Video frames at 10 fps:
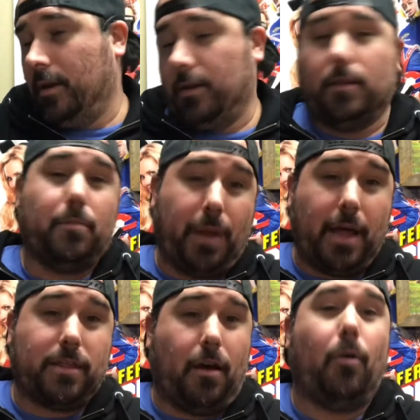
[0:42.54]
But I
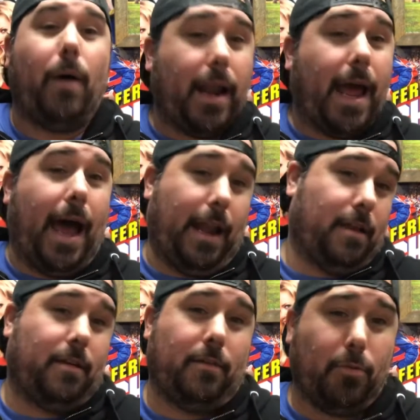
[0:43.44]
thought, why not?
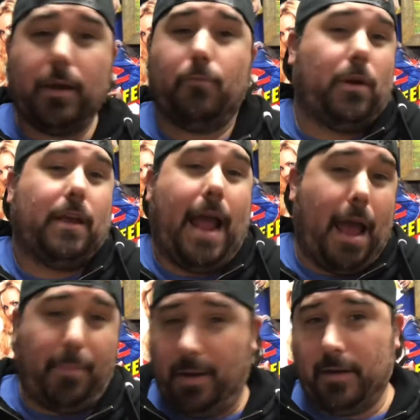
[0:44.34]
What could
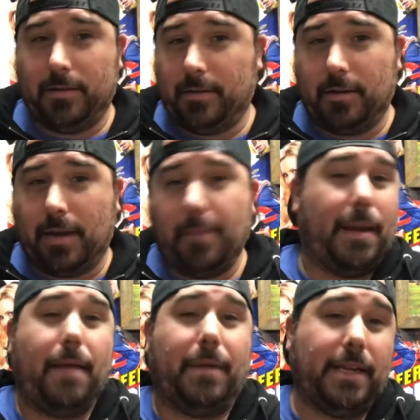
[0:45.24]
happen? There can't be
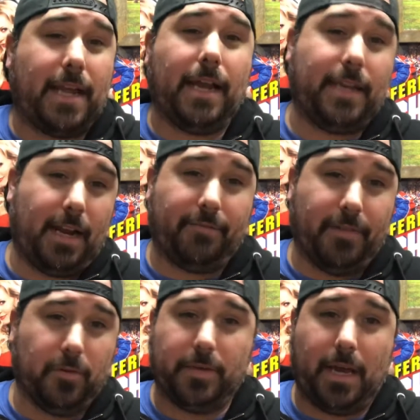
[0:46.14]
that many Titanic
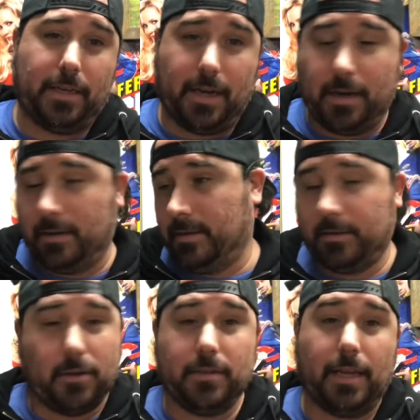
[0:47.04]
films out there, and
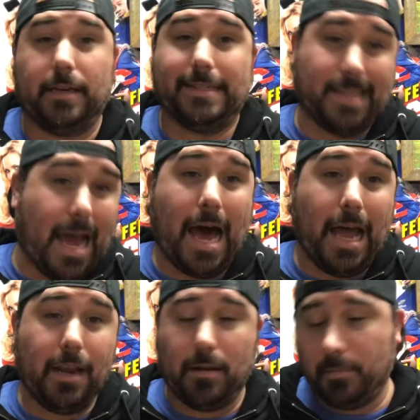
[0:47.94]
turns out there's not.